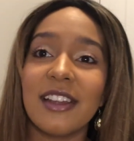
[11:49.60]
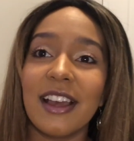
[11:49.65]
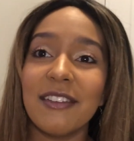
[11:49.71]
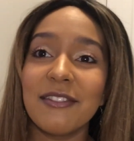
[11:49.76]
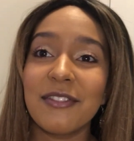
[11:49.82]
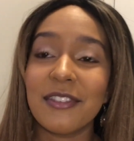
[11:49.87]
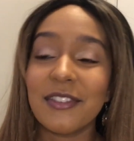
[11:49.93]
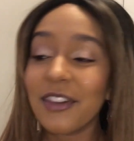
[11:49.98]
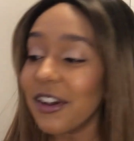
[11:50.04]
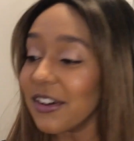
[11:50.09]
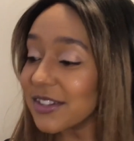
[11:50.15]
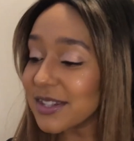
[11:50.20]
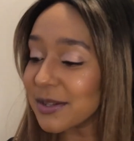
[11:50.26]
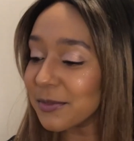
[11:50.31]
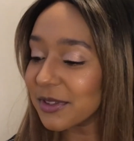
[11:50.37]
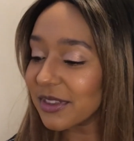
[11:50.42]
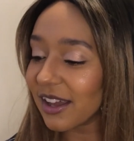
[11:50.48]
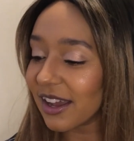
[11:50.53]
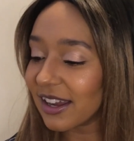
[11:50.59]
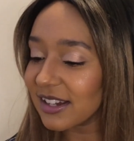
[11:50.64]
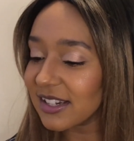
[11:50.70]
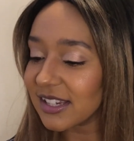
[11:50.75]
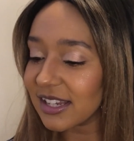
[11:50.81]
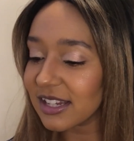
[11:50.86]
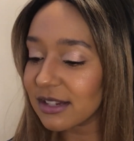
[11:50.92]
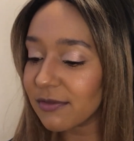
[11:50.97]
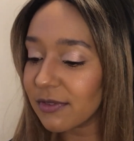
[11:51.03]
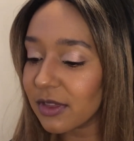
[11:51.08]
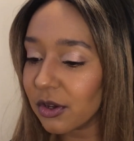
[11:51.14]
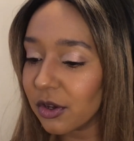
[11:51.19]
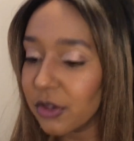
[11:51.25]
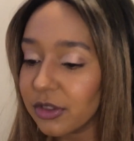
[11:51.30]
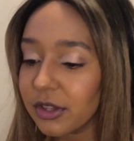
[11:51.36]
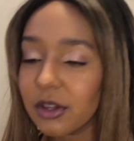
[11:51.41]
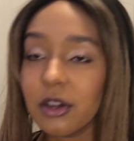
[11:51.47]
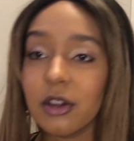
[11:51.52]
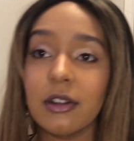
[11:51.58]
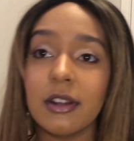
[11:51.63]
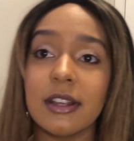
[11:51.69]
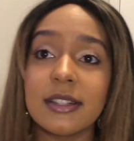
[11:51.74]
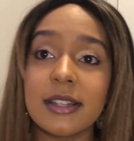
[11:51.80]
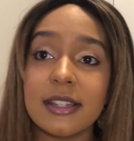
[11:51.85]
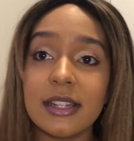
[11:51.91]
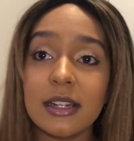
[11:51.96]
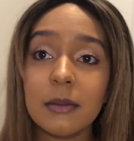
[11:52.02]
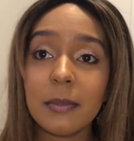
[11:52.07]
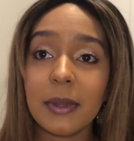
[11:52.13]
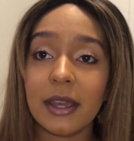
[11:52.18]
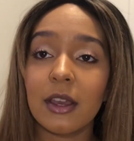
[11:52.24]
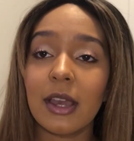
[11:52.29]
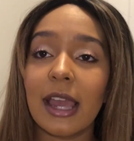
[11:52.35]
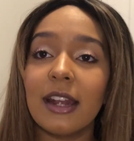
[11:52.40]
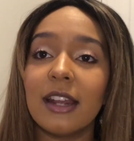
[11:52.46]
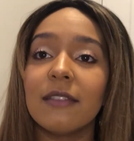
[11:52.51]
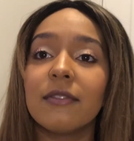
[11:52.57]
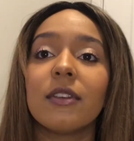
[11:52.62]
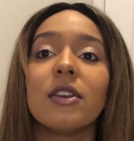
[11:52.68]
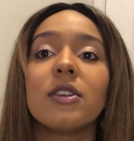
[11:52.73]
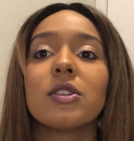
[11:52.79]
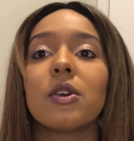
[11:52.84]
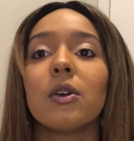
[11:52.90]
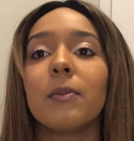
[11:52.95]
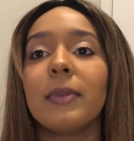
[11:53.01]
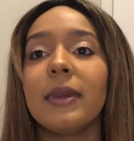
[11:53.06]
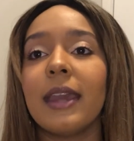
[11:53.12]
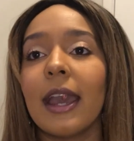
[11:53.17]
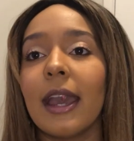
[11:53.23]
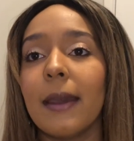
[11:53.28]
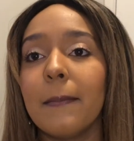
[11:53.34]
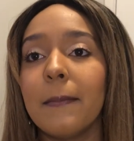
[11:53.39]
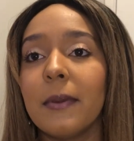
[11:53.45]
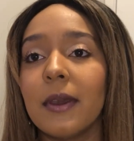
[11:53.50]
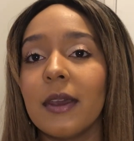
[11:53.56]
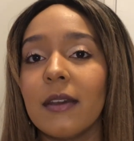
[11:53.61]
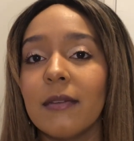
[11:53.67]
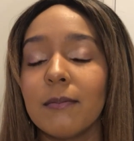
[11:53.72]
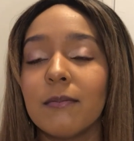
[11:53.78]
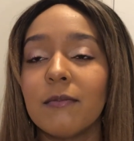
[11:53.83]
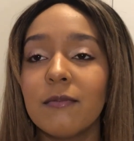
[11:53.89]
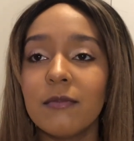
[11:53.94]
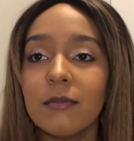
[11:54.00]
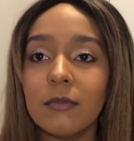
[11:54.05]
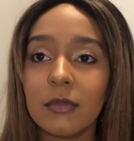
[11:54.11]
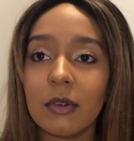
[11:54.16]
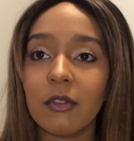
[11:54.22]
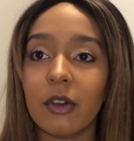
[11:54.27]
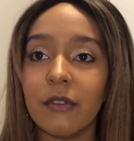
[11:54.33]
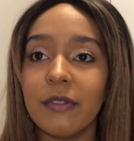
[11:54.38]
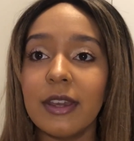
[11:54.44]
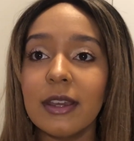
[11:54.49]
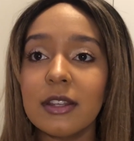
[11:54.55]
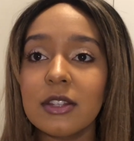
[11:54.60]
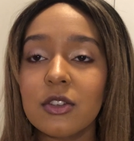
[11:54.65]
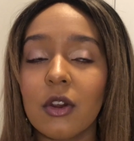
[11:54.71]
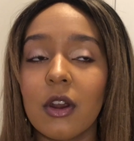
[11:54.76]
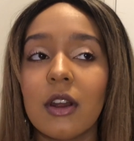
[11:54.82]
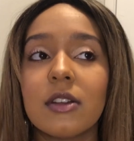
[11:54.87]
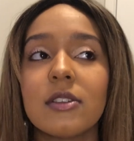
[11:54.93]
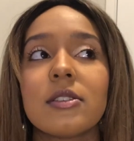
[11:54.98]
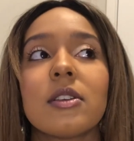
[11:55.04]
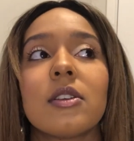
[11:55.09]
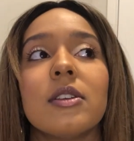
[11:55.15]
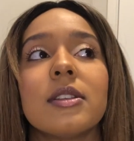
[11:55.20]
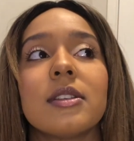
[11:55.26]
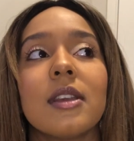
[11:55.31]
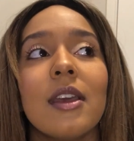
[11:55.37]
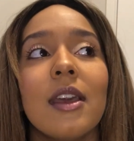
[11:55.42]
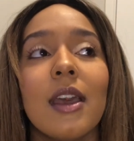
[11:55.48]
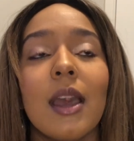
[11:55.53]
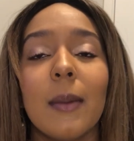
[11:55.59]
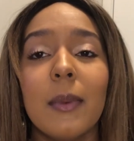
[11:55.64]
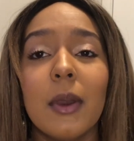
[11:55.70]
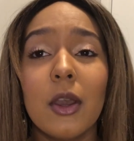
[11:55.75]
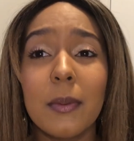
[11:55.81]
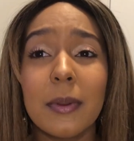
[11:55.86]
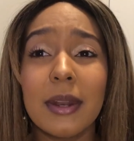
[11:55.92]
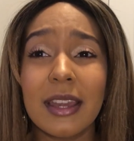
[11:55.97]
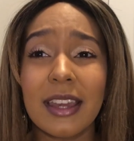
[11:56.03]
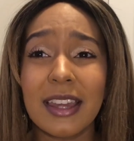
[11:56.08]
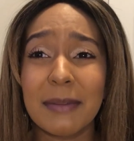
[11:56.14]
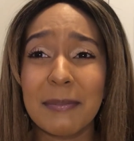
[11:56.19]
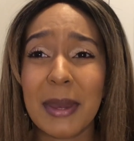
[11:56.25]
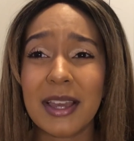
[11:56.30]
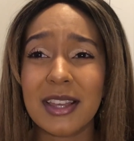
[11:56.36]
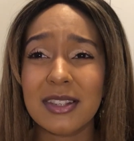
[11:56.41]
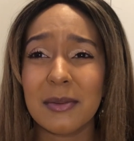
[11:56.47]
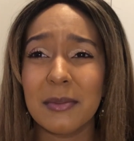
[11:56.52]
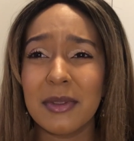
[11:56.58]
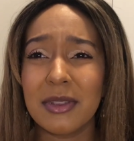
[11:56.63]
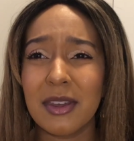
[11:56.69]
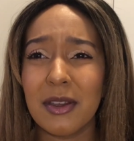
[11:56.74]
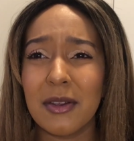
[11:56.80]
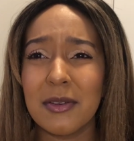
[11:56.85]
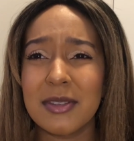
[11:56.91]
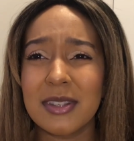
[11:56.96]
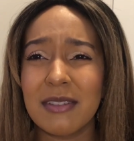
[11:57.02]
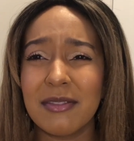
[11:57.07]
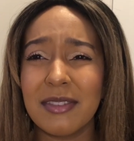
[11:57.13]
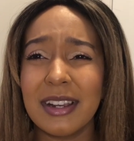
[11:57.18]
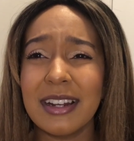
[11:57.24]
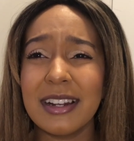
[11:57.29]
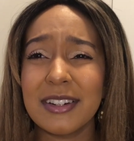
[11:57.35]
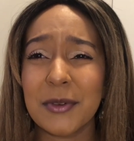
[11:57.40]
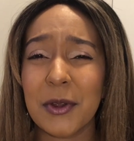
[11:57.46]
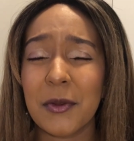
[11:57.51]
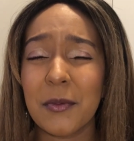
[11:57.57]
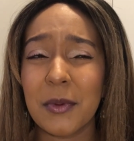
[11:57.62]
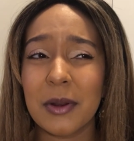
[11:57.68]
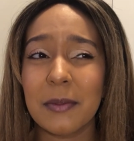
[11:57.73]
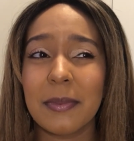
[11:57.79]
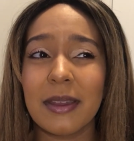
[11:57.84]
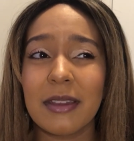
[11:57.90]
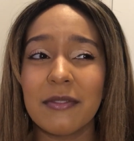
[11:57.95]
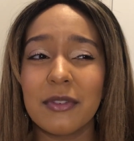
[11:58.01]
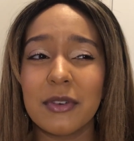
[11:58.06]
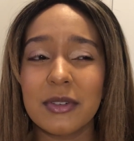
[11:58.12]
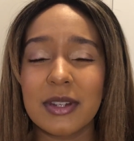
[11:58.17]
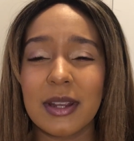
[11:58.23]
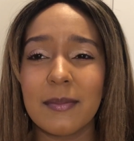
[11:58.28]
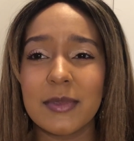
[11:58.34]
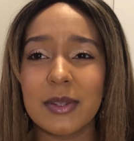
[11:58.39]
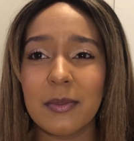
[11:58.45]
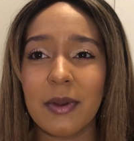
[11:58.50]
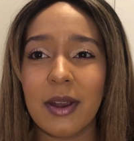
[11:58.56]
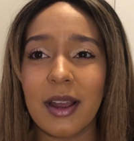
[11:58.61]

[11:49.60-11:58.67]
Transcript: I've got some other ideas for the other colours. I didn't pick any of those up yet, but I've got fingers crossed because I'm hoping I can pick some of those. I really don't want to pay 4 times the